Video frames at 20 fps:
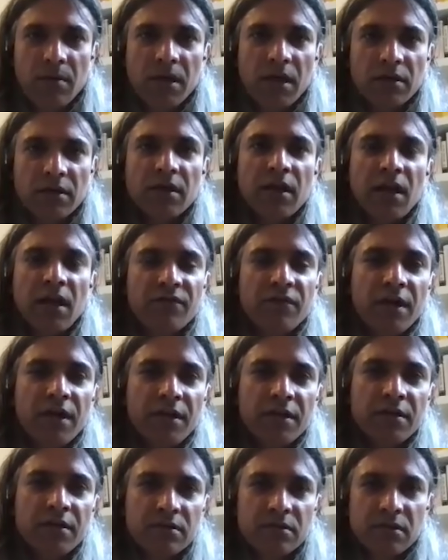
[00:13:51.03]
I think I've read
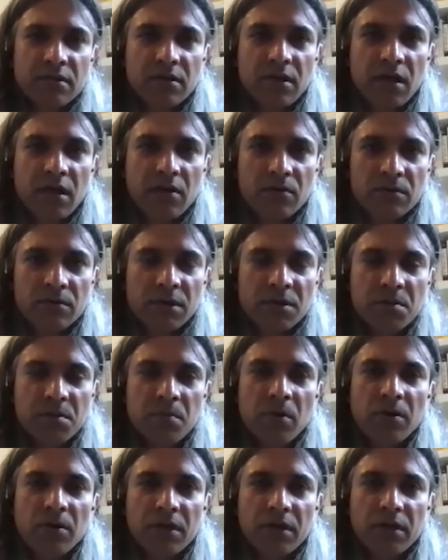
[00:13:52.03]
in now this
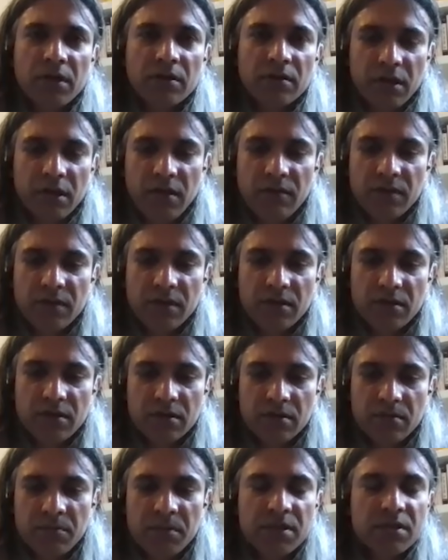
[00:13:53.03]
morning, and
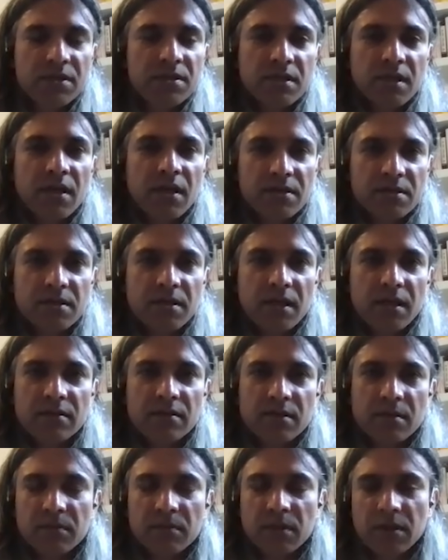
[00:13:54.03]
even BCCI saying
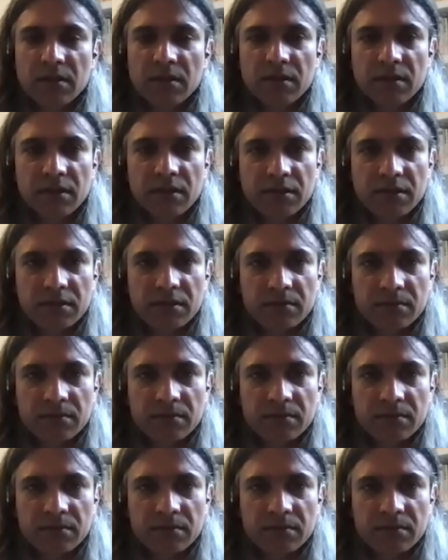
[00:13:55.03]
something like that.